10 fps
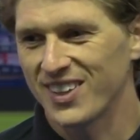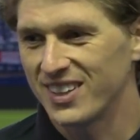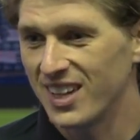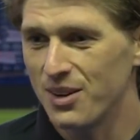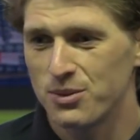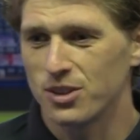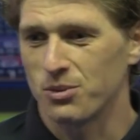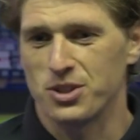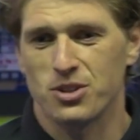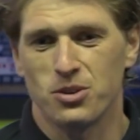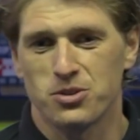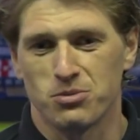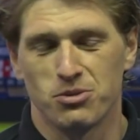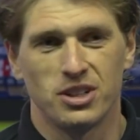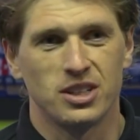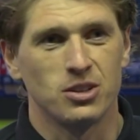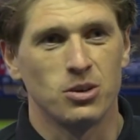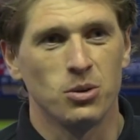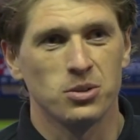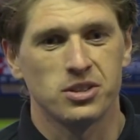Yeah, look, we scored some really good
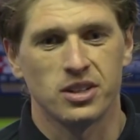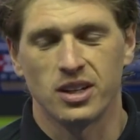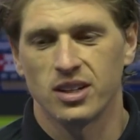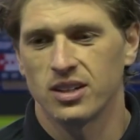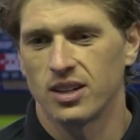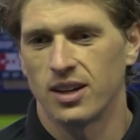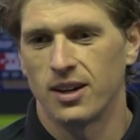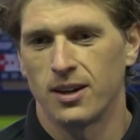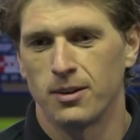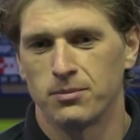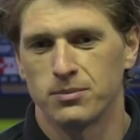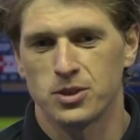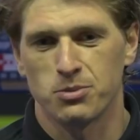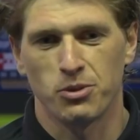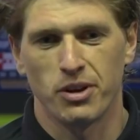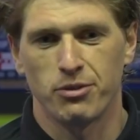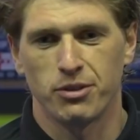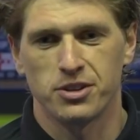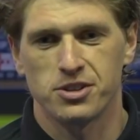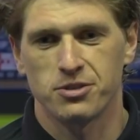goals today. Some great
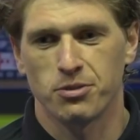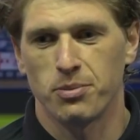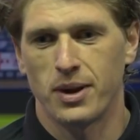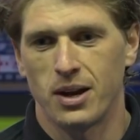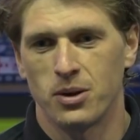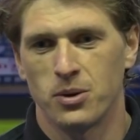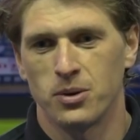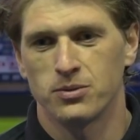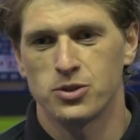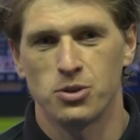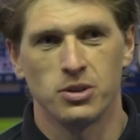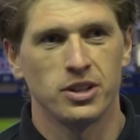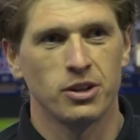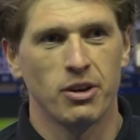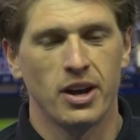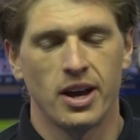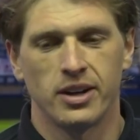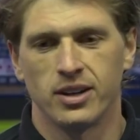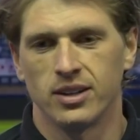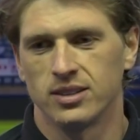finishes from Pato, Julian, a great
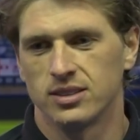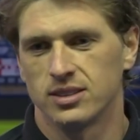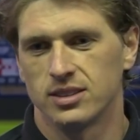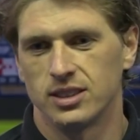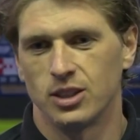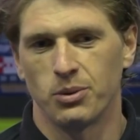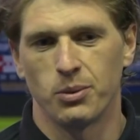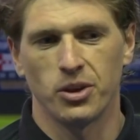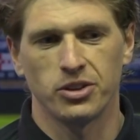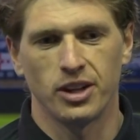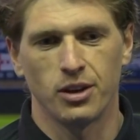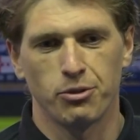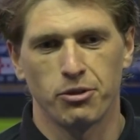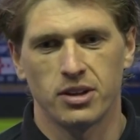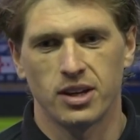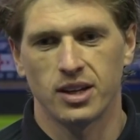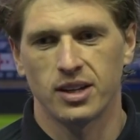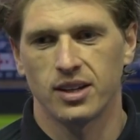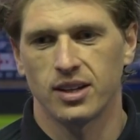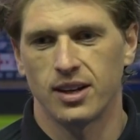header. You know, we worked a little free kick.